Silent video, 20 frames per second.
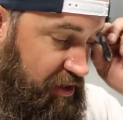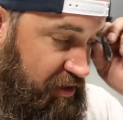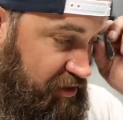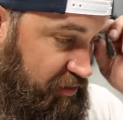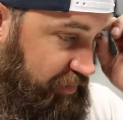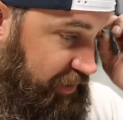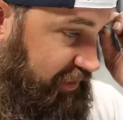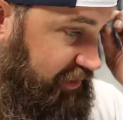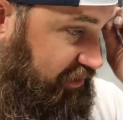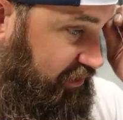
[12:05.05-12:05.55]

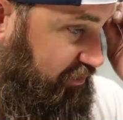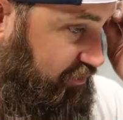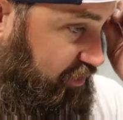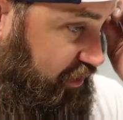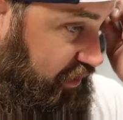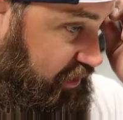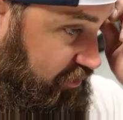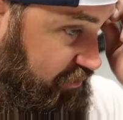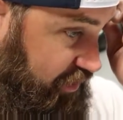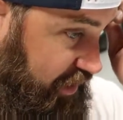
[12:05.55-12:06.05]
So basically
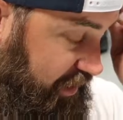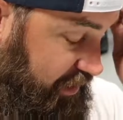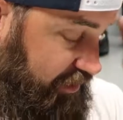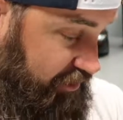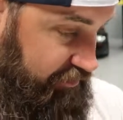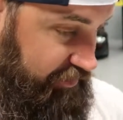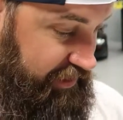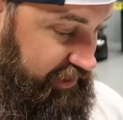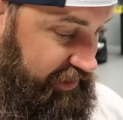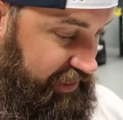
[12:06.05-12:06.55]
we're gonna
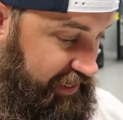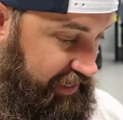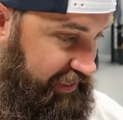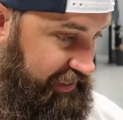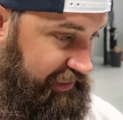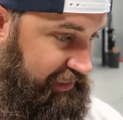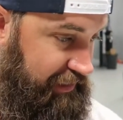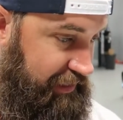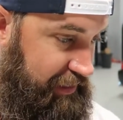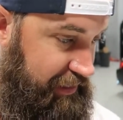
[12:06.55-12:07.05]
wire a relay
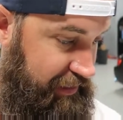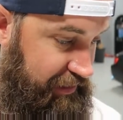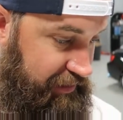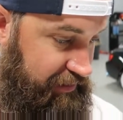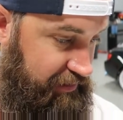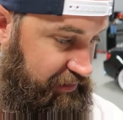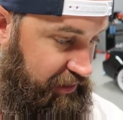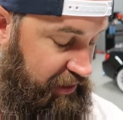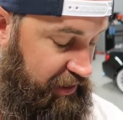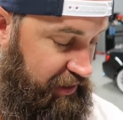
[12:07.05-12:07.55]

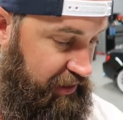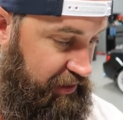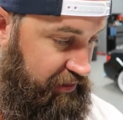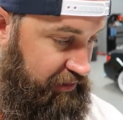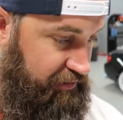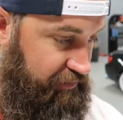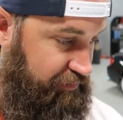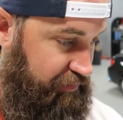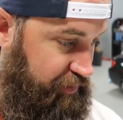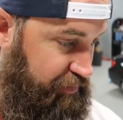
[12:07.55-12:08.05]
inline,
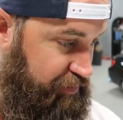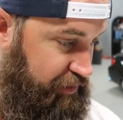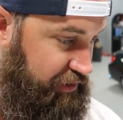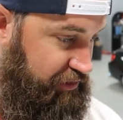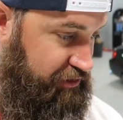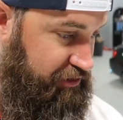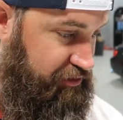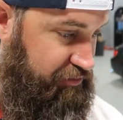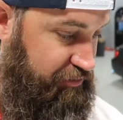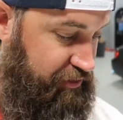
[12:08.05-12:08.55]
the
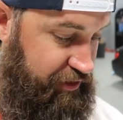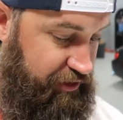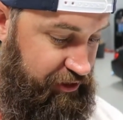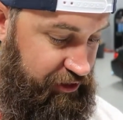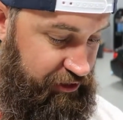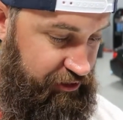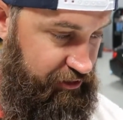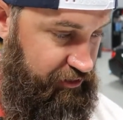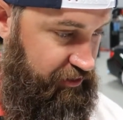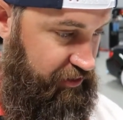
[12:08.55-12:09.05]
pressure
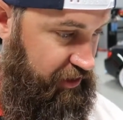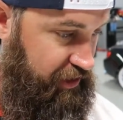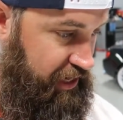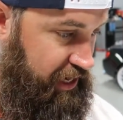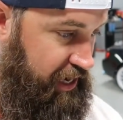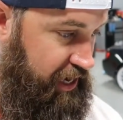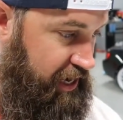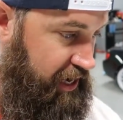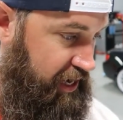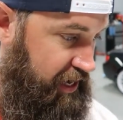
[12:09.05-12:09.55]
switch,
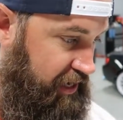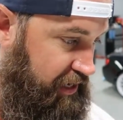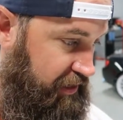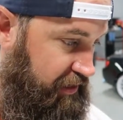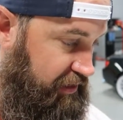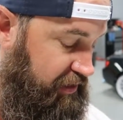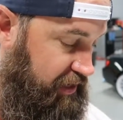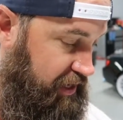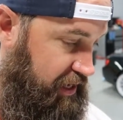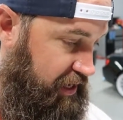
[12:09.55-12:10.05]

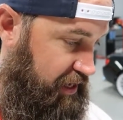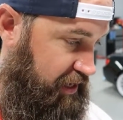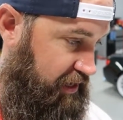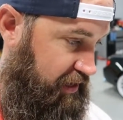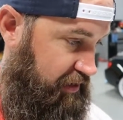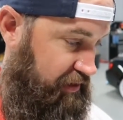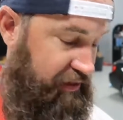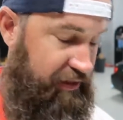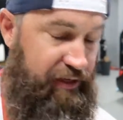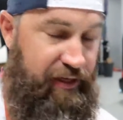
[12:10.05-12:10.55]
and
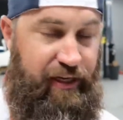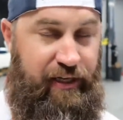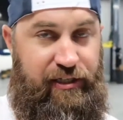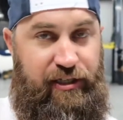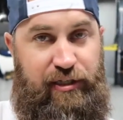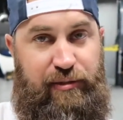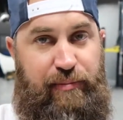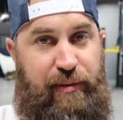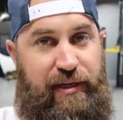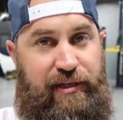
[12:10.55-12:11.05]
it
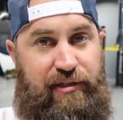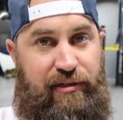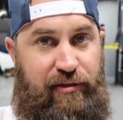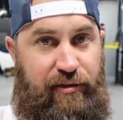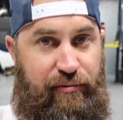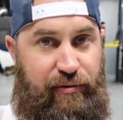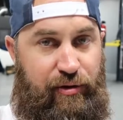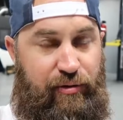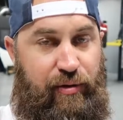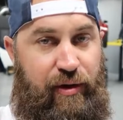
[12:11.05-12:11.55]
just
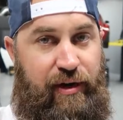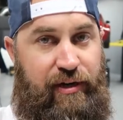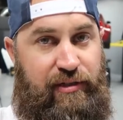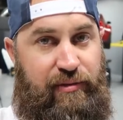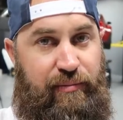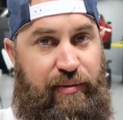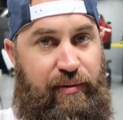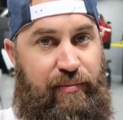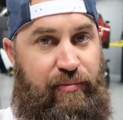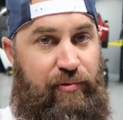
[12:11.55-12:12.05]
basically
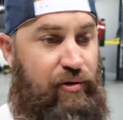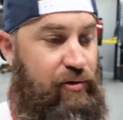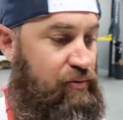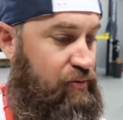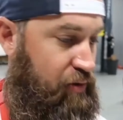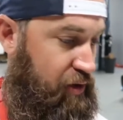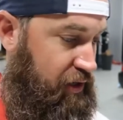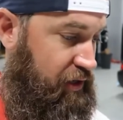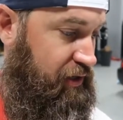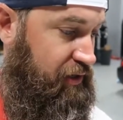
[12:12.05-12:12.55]
requires a bit more
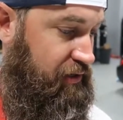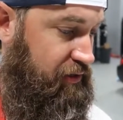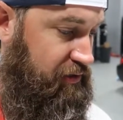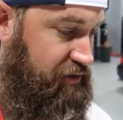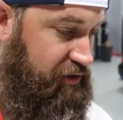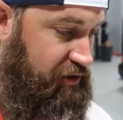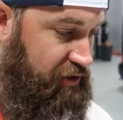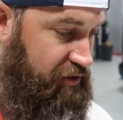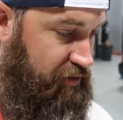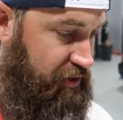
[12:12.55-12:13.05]
work.
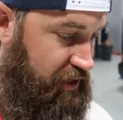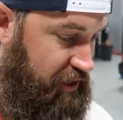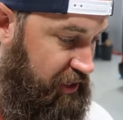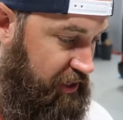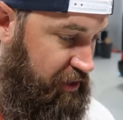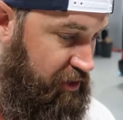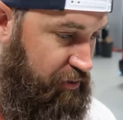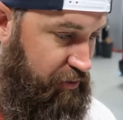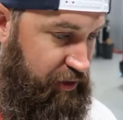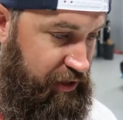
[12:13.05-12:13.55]
So
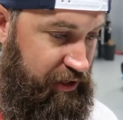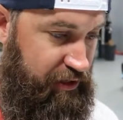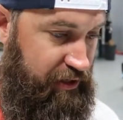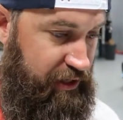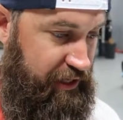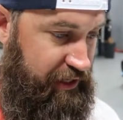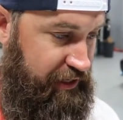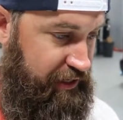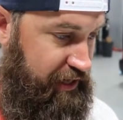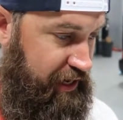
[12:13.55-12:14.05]
we're gonna go
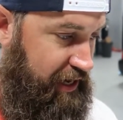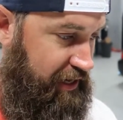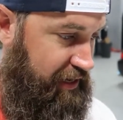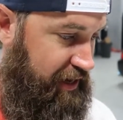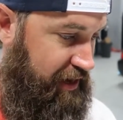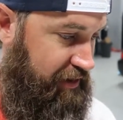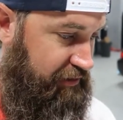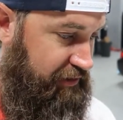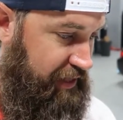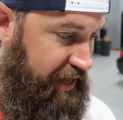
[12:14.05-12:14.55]
ahead and
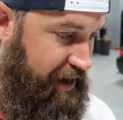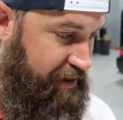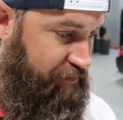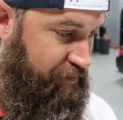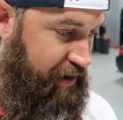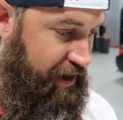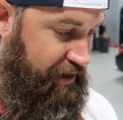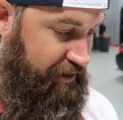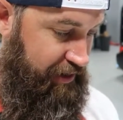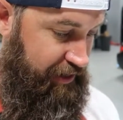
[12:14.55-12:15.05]
knock out
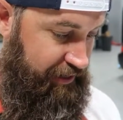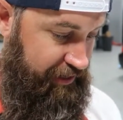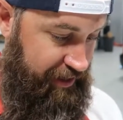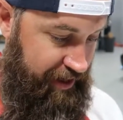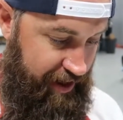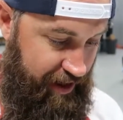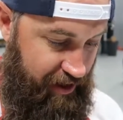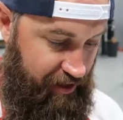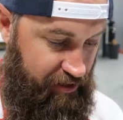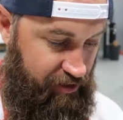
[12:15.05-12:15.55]
that wiring
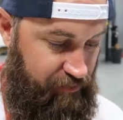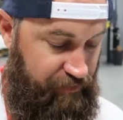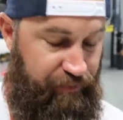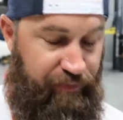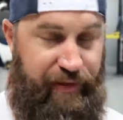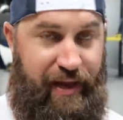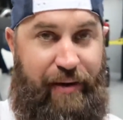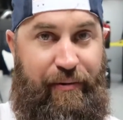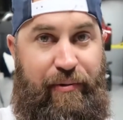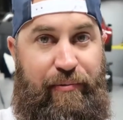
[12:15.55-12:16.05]
now.
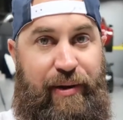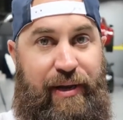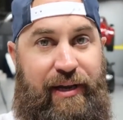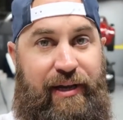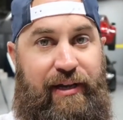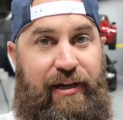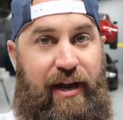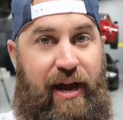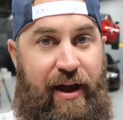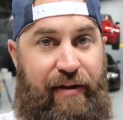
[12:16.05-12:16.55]
That way we
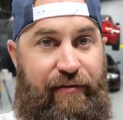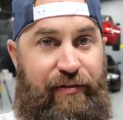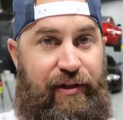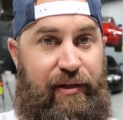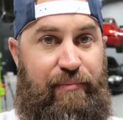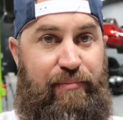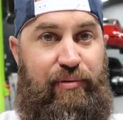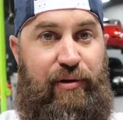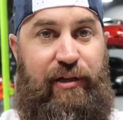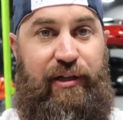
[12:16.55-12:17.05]
can get
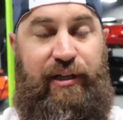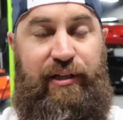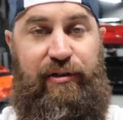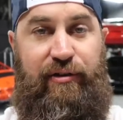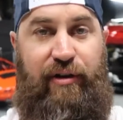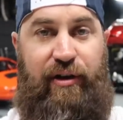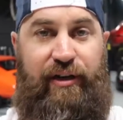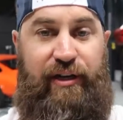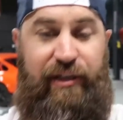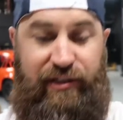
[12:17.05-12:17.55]
everything plugged
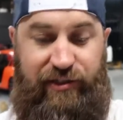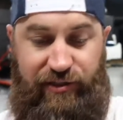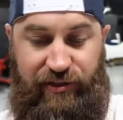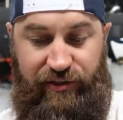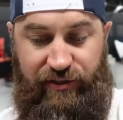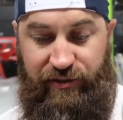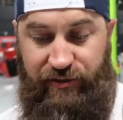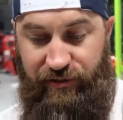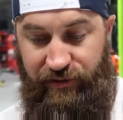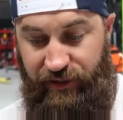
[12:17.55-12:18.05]
into our
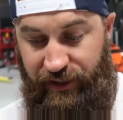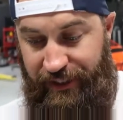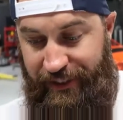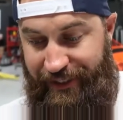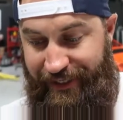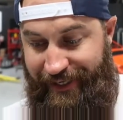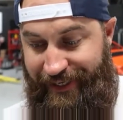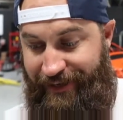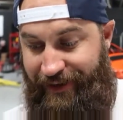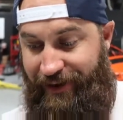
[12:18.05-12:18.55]
ECU.
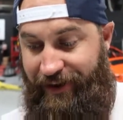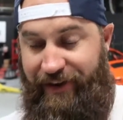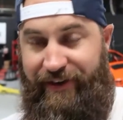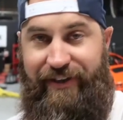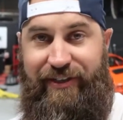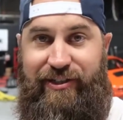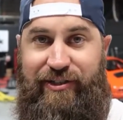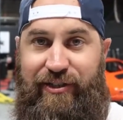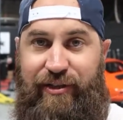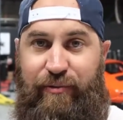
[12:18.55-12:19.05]
And
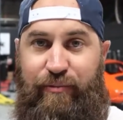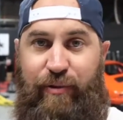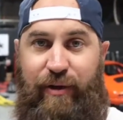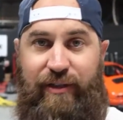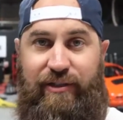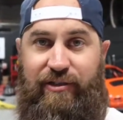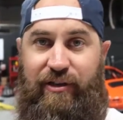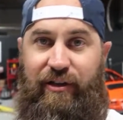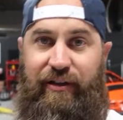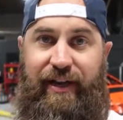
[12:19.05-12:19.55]
honestly,
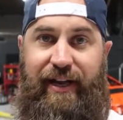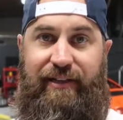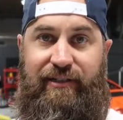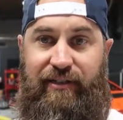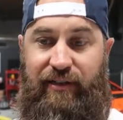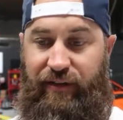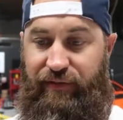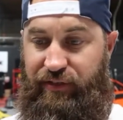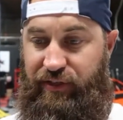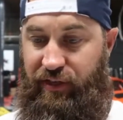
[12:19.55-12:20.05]
once all that
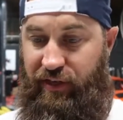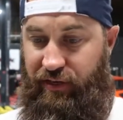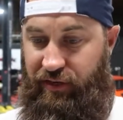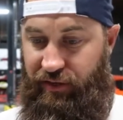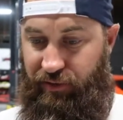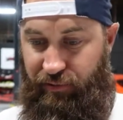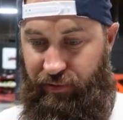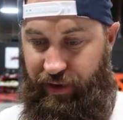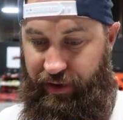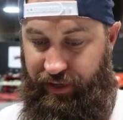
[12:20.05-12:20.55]
stuff's done,
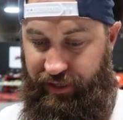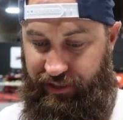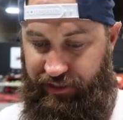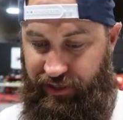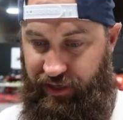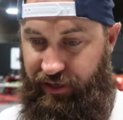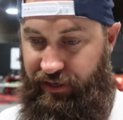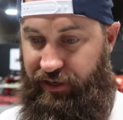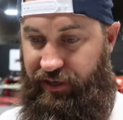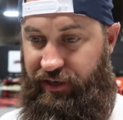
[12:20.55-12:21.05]
all the wiring is
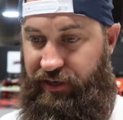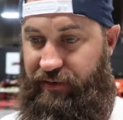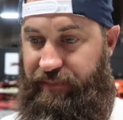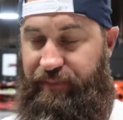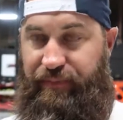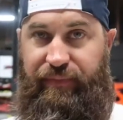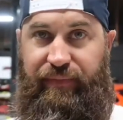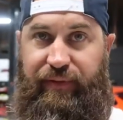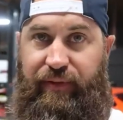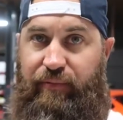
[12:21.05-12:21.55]
done
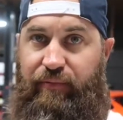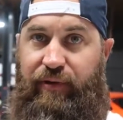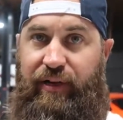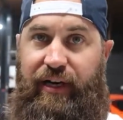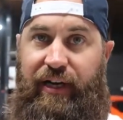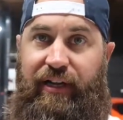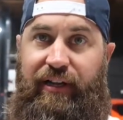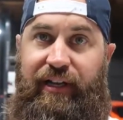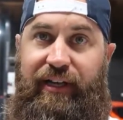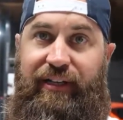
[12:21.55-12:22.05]
here,
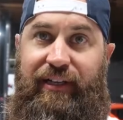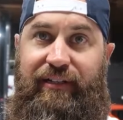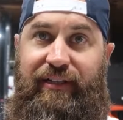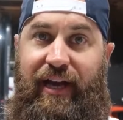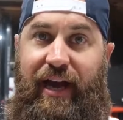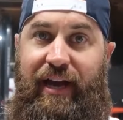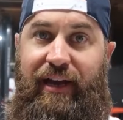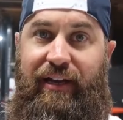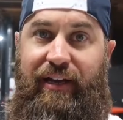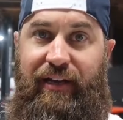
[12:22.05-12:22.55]
we're gonna click the
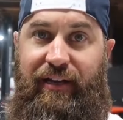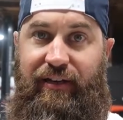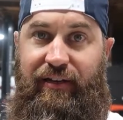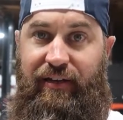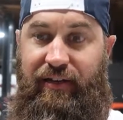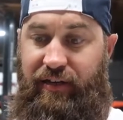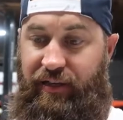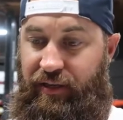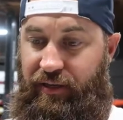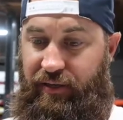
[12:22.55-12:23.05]
tank
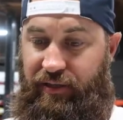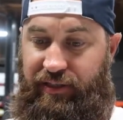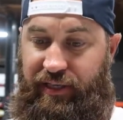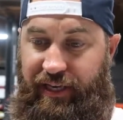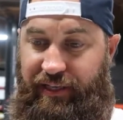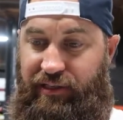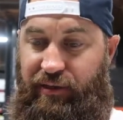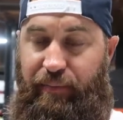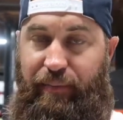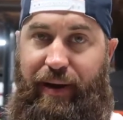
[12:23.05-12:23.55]
in,
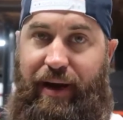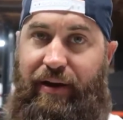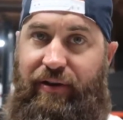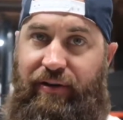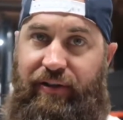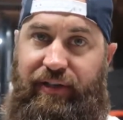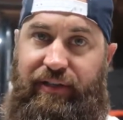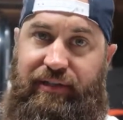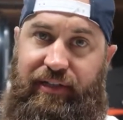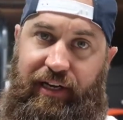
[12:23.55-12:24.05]
send some
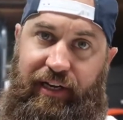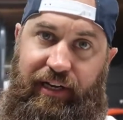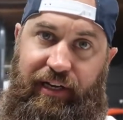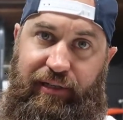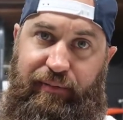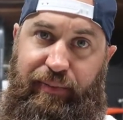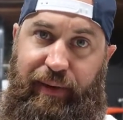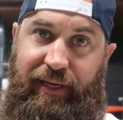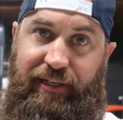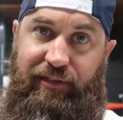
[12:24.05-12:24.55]
power to this thing, and
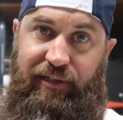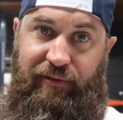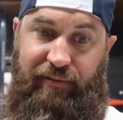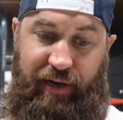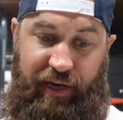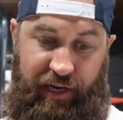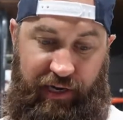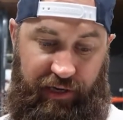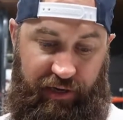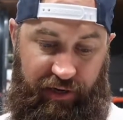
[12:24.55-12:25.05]
it's basically
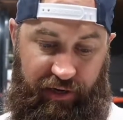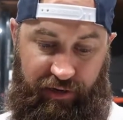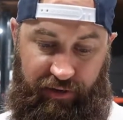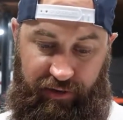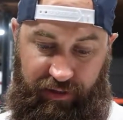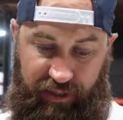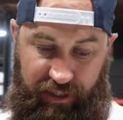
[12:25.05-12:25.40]
ready to go.